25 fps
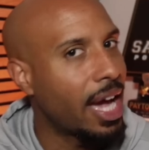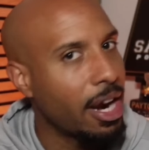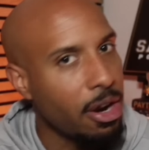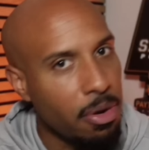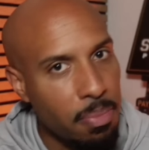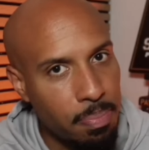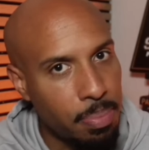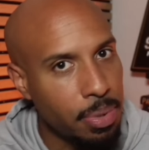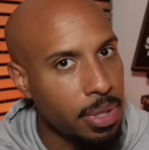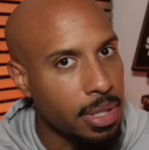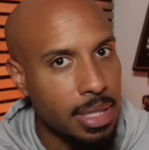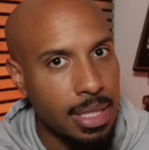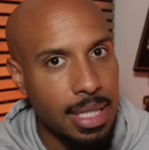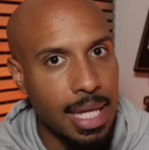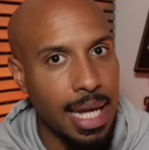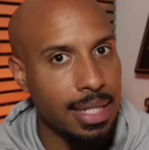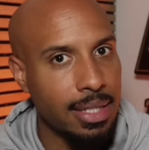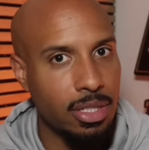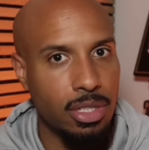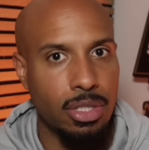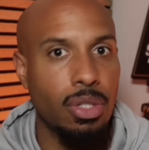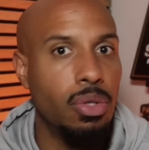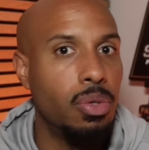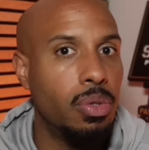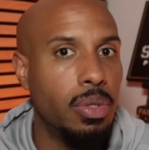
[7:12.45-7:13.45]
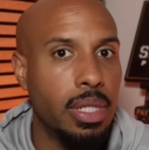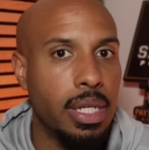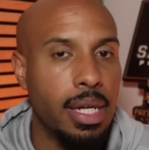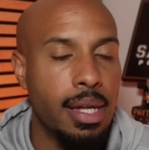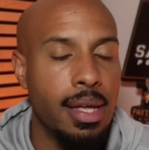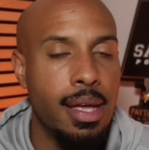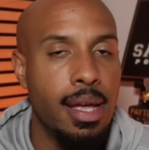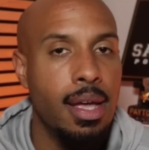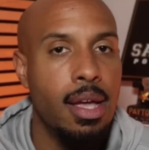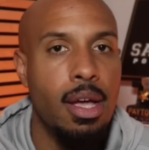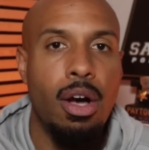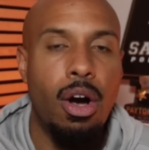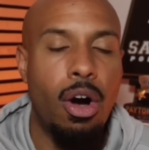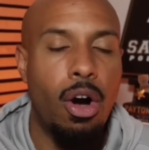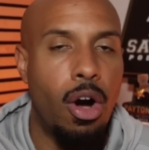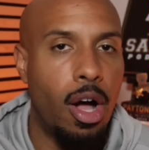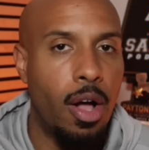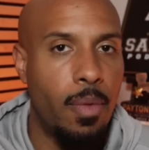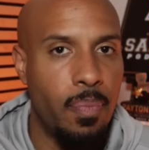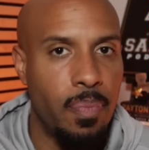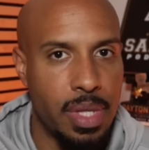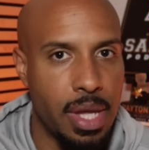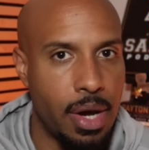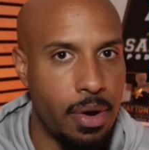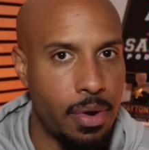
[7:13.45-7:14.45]
I don't put that solely
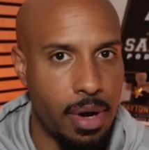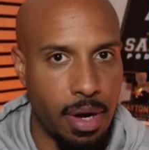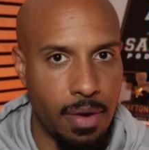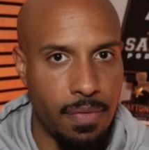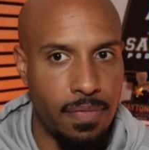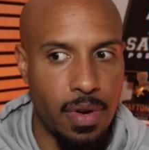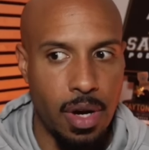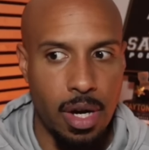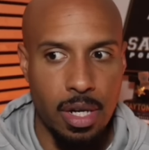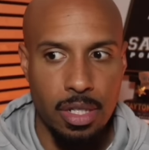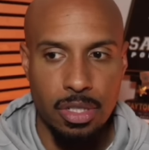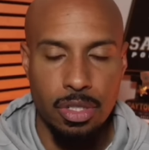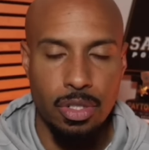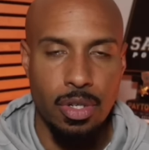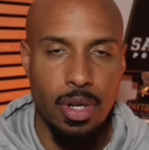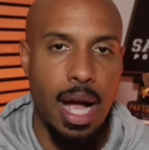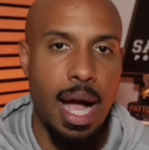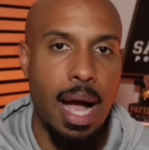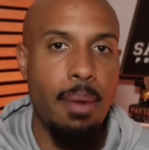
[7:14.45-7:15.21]
on Derrick Foster.